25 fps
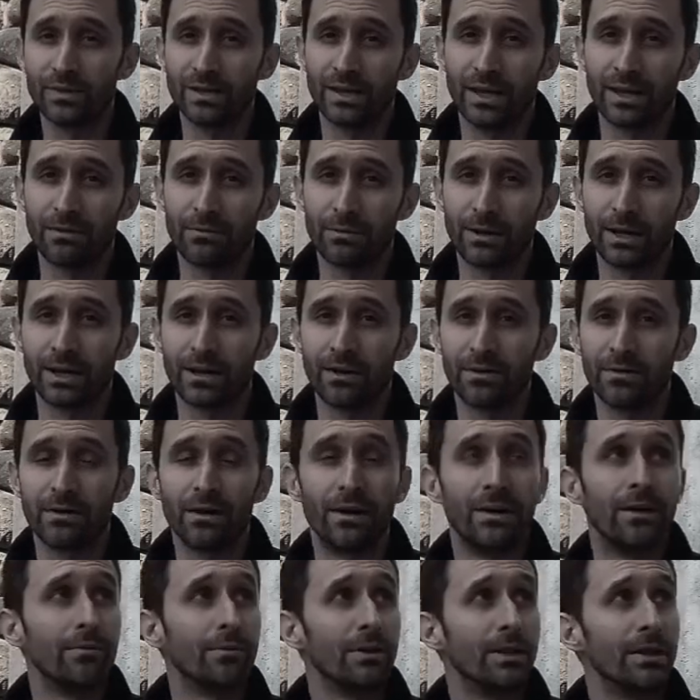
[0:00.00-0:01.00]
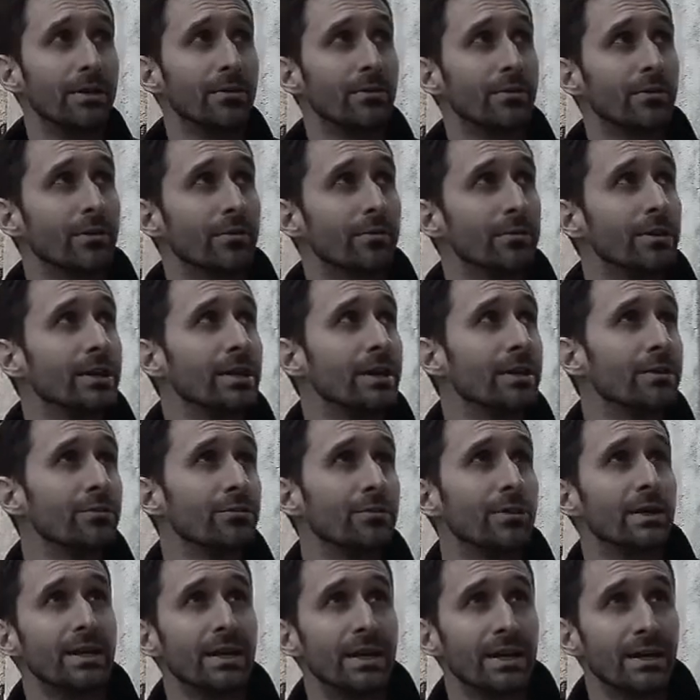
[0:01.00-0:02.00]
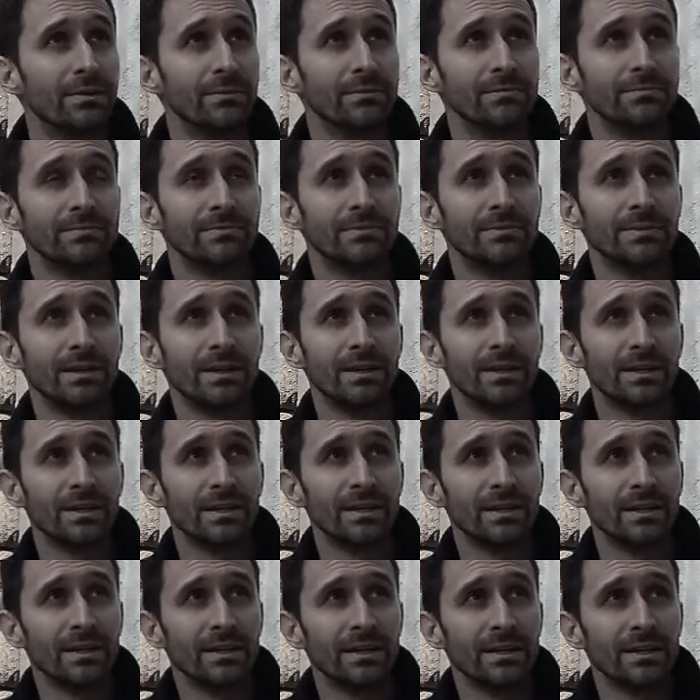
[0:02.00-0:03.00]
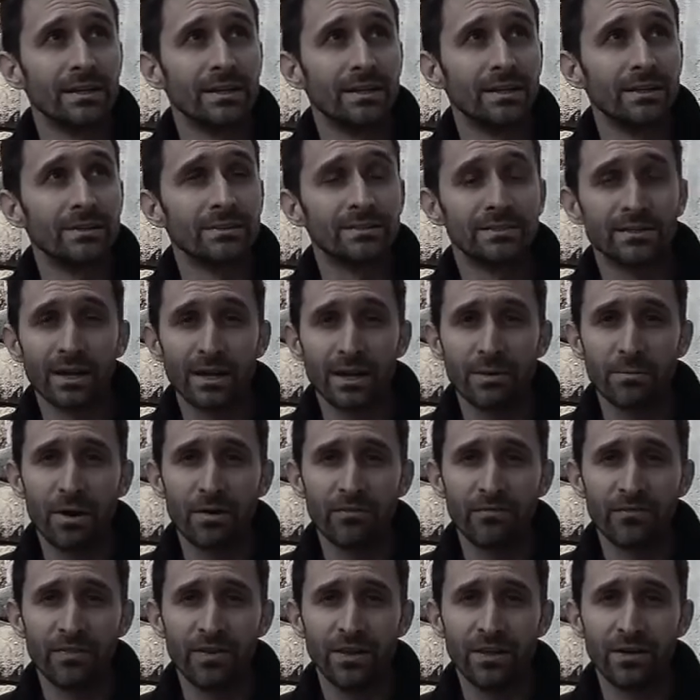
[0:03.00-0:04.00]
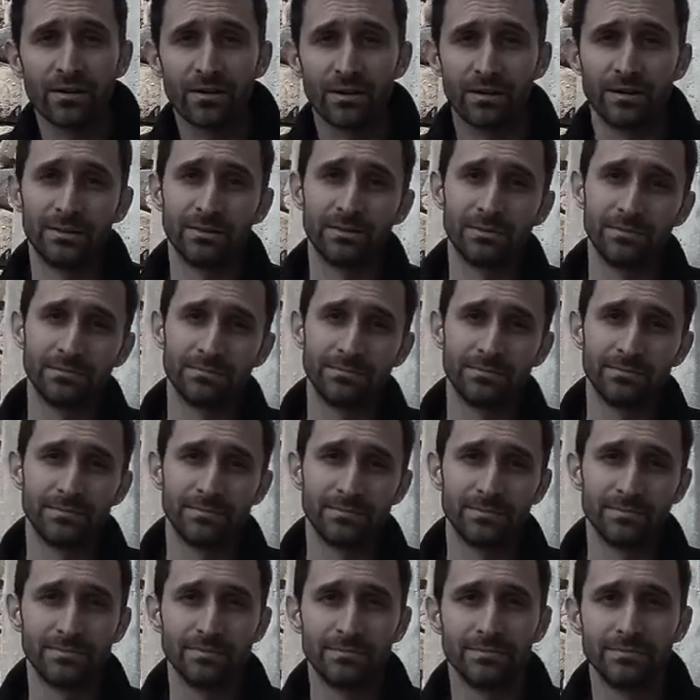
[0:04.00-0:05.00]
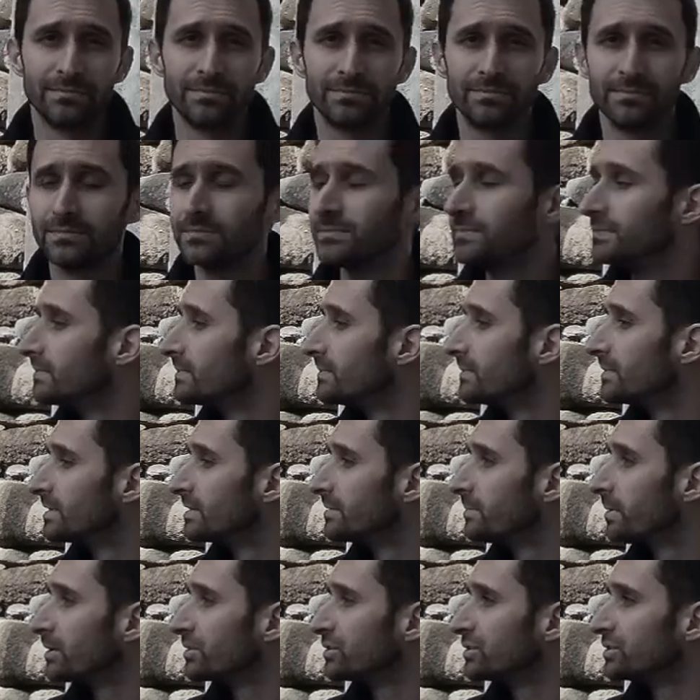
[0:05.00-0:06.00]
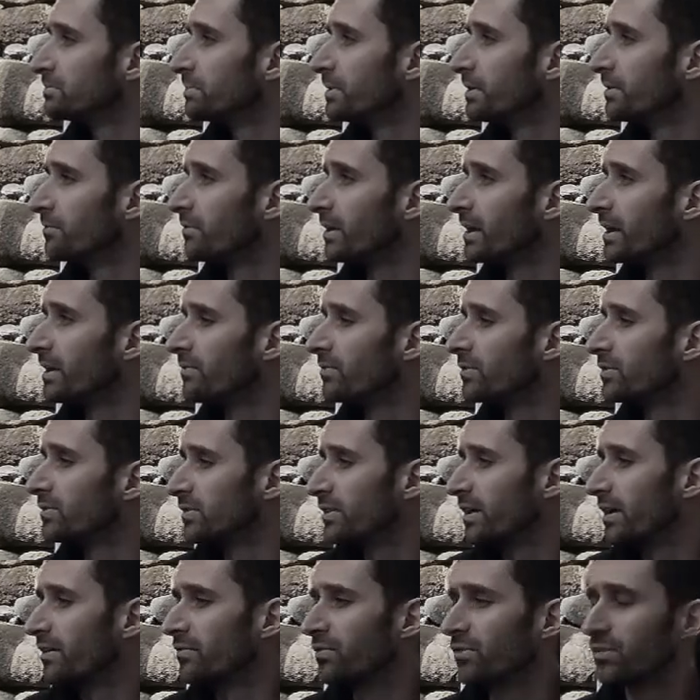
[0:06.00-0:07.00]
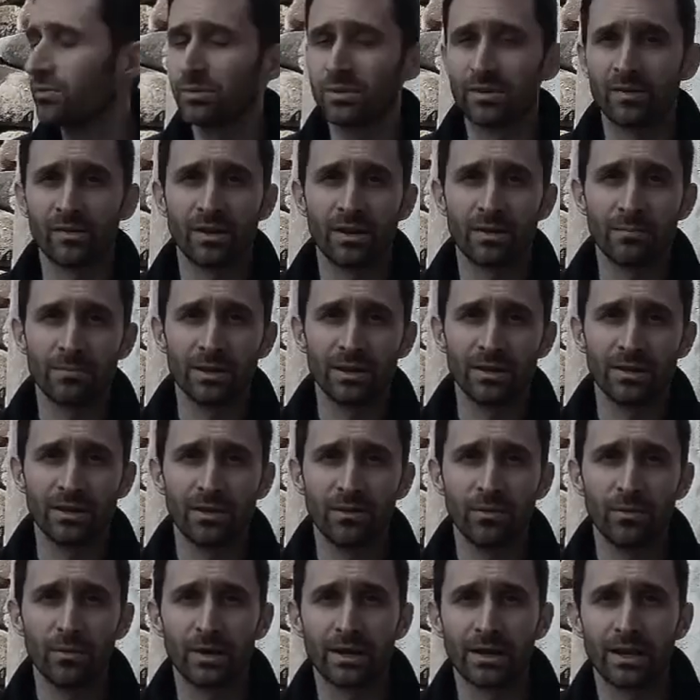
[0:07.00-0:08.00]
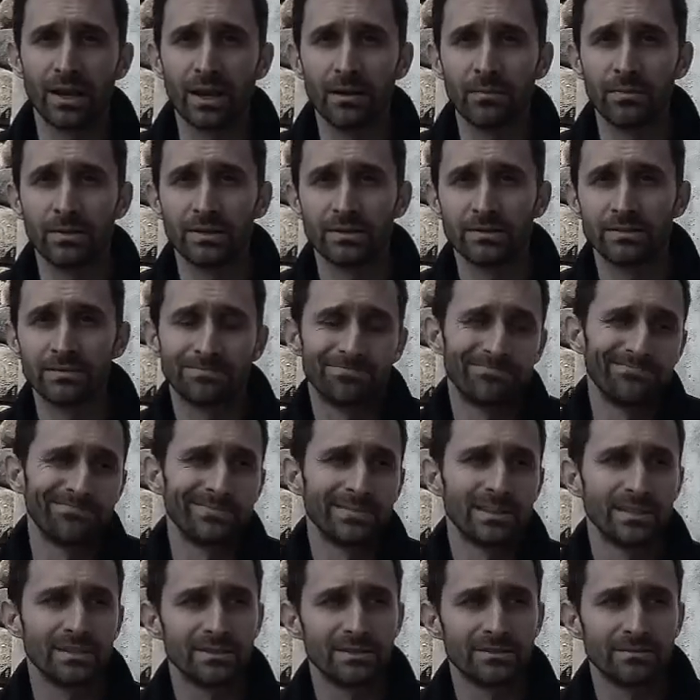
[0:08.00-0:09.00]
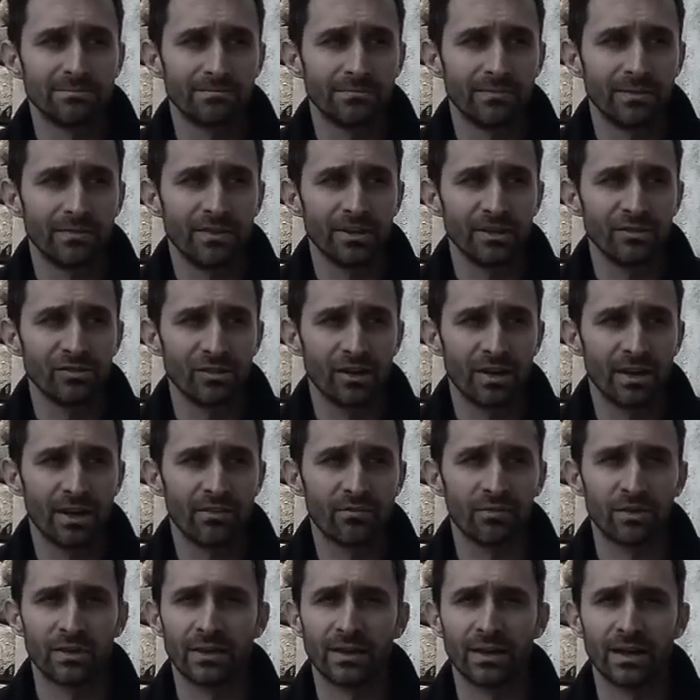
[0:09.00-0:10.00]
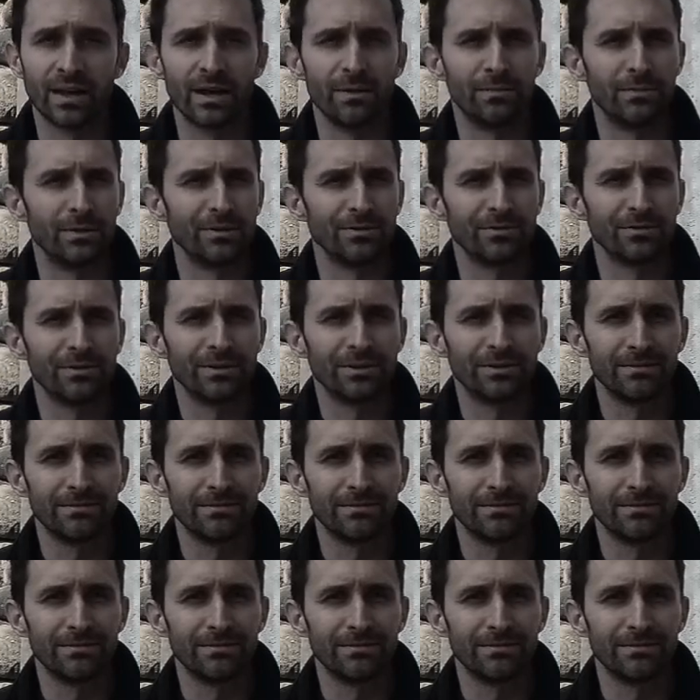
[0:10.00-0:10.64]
day right out, uh, right here in the greenhouse right now. It's not about fear. It's about just being ready for stuff so it's not a big deal when it happens. Eventually everything happens, right?